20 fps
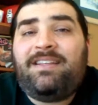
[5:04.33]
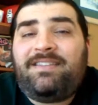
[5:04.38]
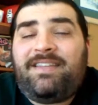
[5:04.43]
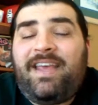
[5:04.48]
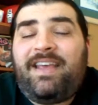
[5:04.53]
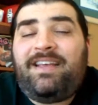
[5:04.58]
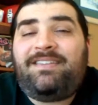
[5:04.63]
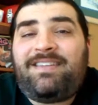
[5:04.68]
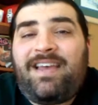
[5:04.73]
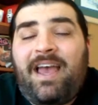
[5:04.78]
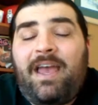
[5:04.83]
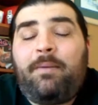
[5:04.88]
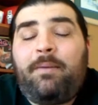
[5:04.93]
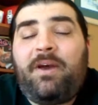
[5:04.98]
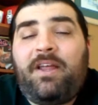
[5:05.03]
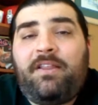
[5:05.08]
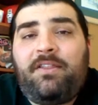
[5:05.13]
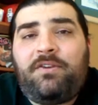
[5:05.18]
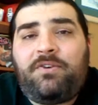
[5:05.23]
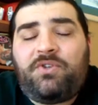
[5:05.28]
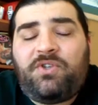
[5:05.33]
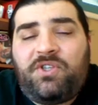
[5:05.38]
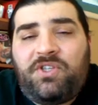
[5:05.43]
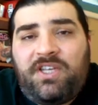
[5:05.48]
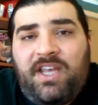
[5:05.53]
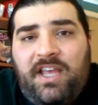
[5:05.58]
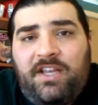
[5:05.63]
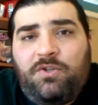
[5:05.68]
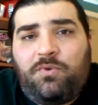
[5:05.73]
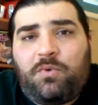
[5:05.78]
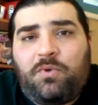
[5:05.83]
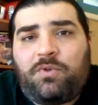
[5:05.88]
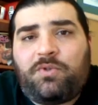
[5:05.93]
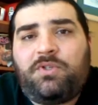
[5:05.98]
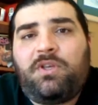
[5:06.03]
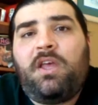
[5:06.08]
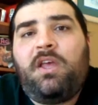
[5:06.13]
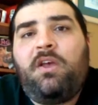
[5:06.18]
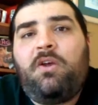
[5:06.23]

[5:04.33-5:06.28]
take time out of their schedules,